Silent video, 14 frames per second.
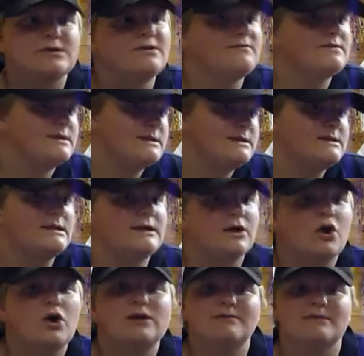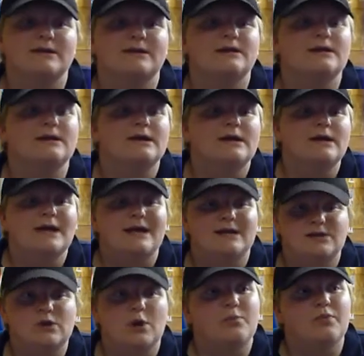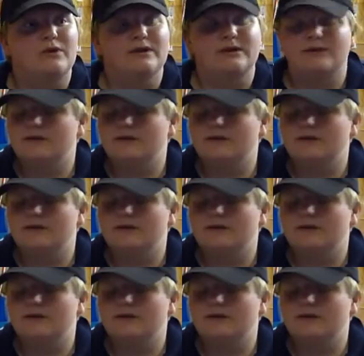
because obviously it's the economy. It's not brilliant.